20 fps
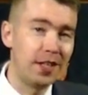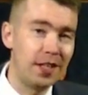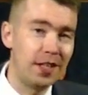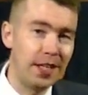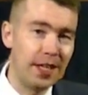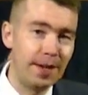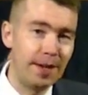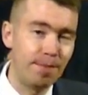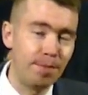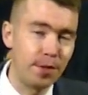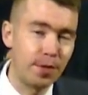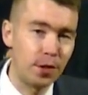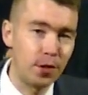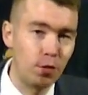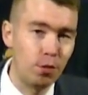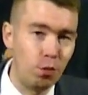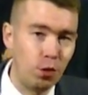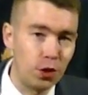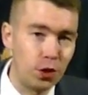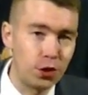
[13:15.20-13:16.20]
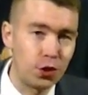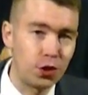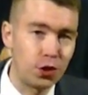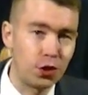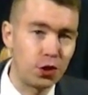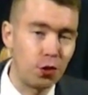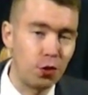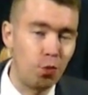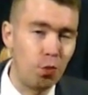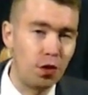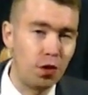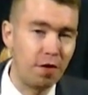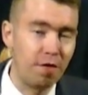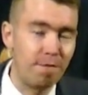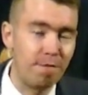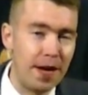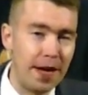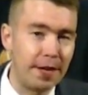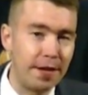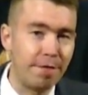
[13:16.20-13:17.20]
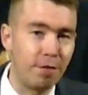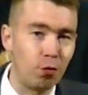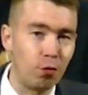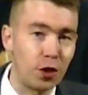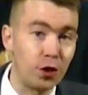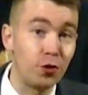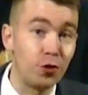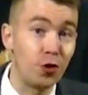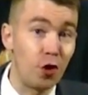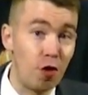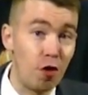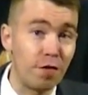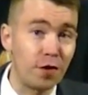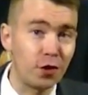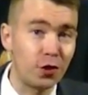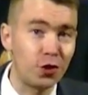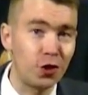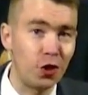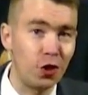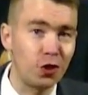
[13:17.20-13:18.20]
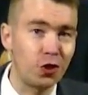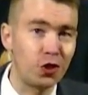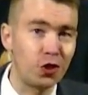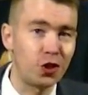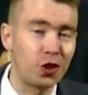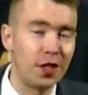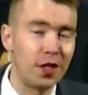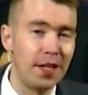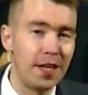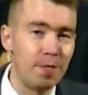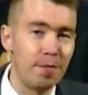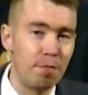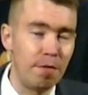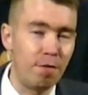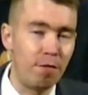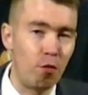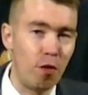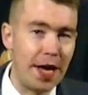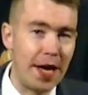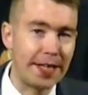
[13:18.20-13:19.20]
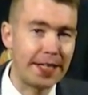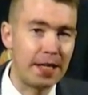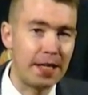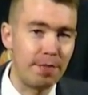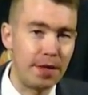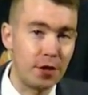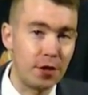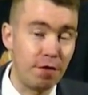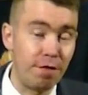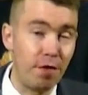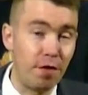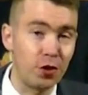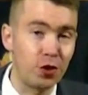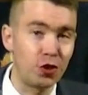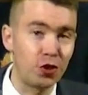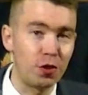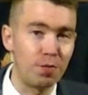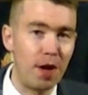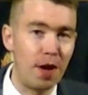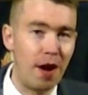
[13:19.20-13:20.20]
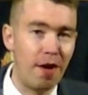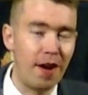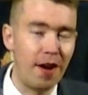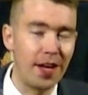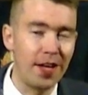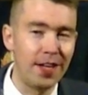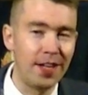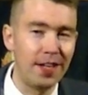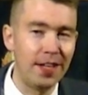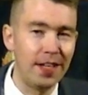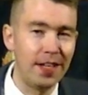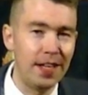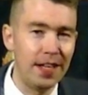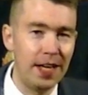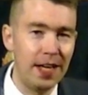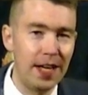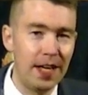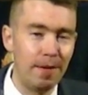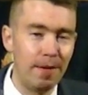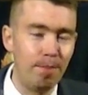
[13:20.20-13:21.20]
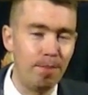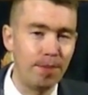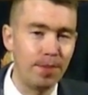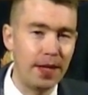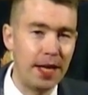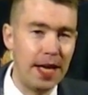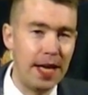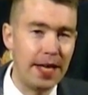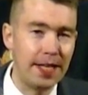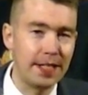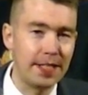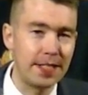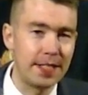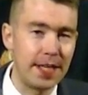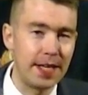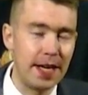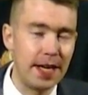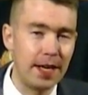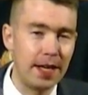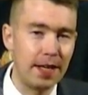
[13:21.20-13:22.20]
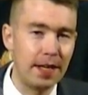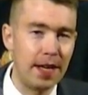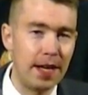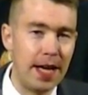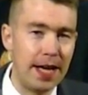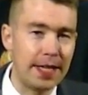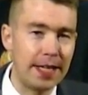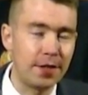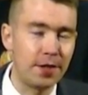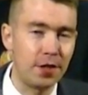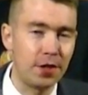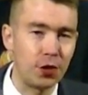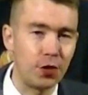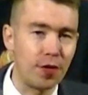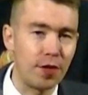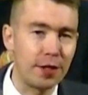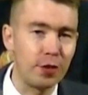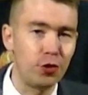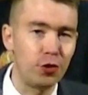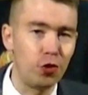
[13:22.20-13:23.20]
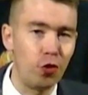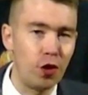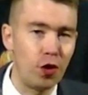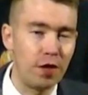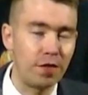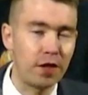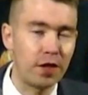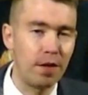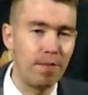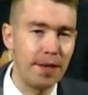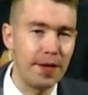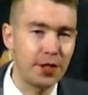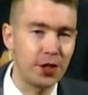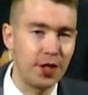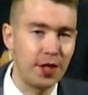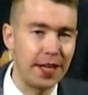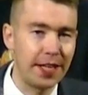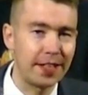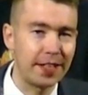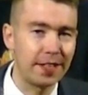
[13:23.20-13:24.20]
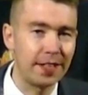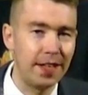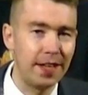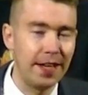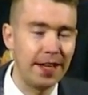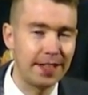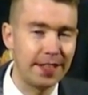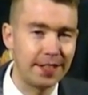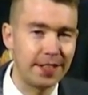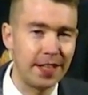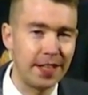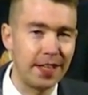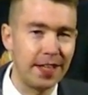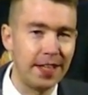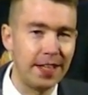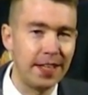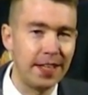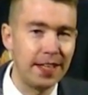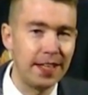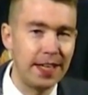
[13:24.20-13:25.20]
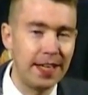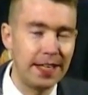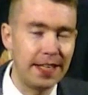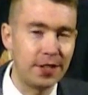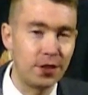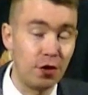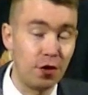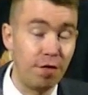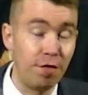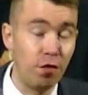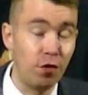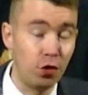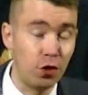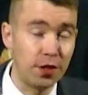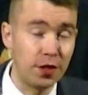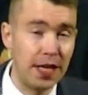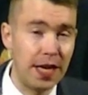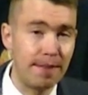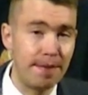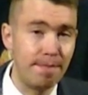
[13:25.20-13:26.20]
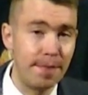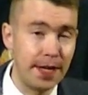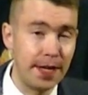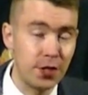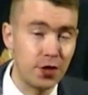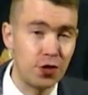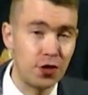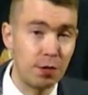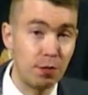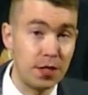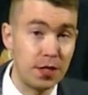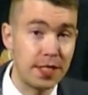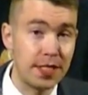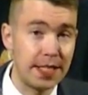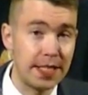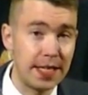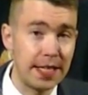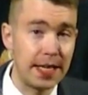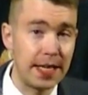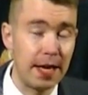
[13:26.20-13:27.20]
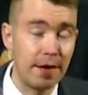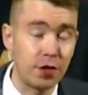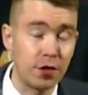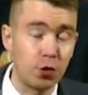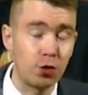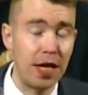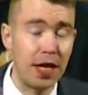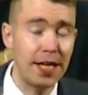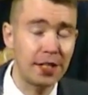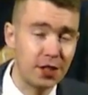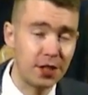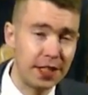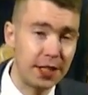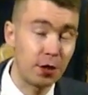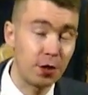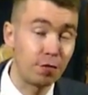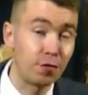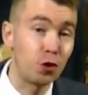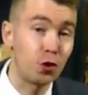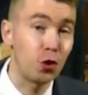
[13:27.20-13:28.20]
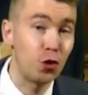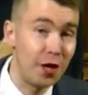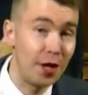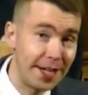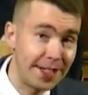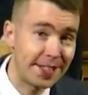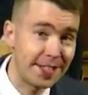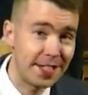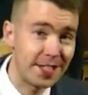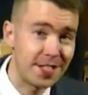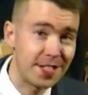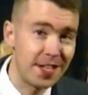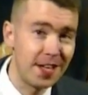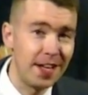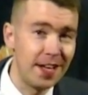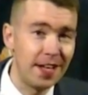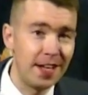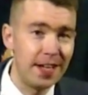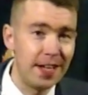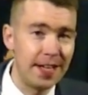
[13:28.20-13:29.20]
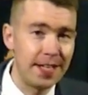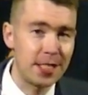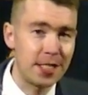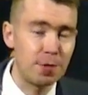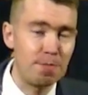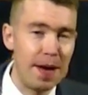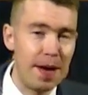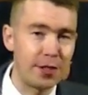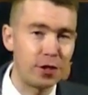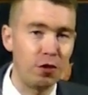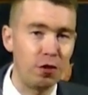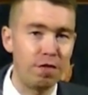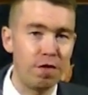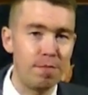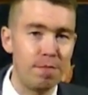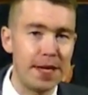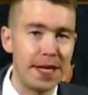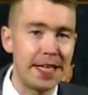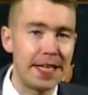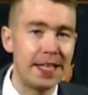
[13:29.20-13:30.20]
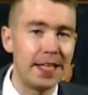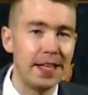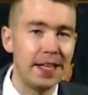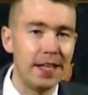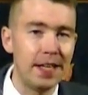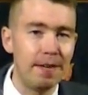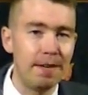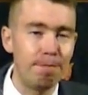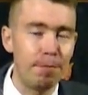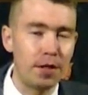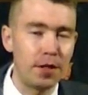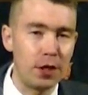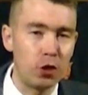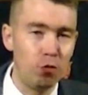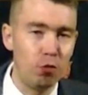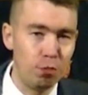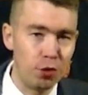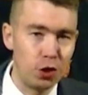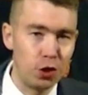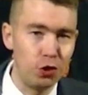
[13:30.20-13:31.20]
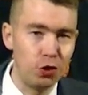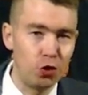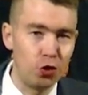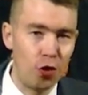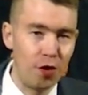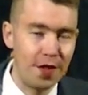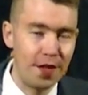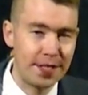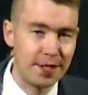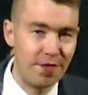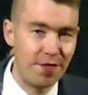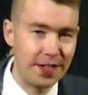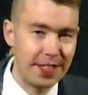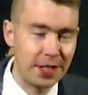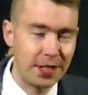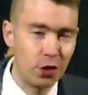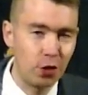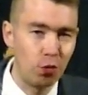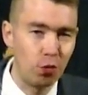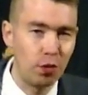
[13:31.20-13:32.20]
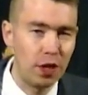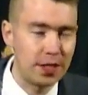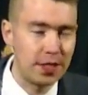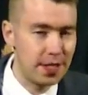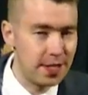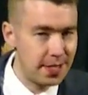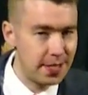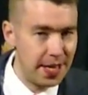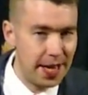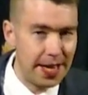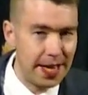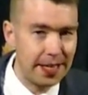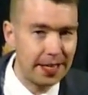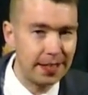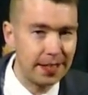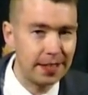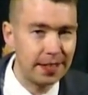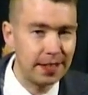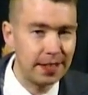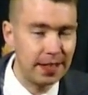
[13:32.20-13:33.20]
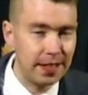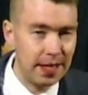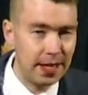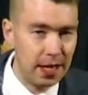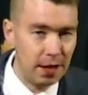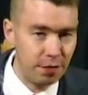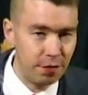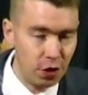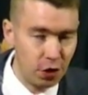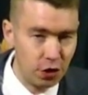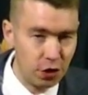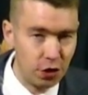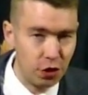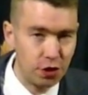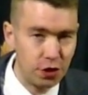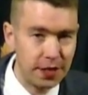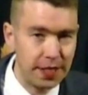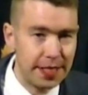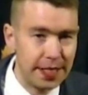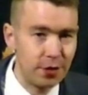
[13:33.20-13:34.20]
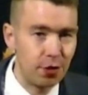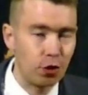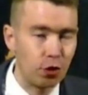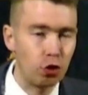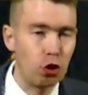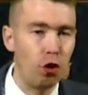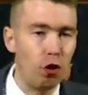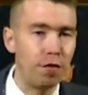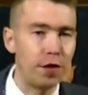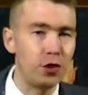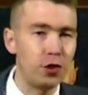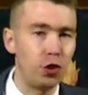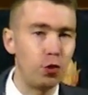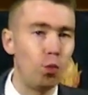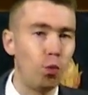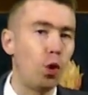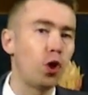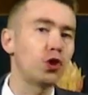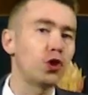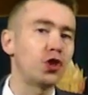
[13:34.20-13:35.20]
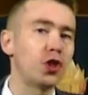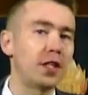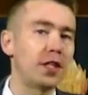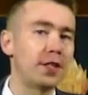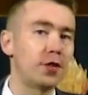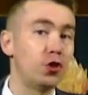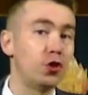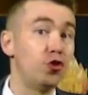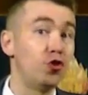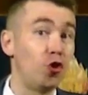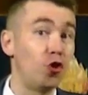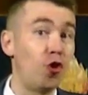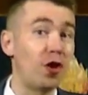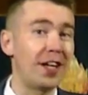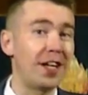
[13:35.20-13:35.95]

um, was one of my folk in Dervik Church before I came here to First Dromara. Um, and uh, I had the great joy of commissioning Linda into full-time ministry with CEF. So to actually hear of two Lindas is special for me, but I hope that you enjoy this video. As I say, have your, your tea and your coffee as you watch it and enjoy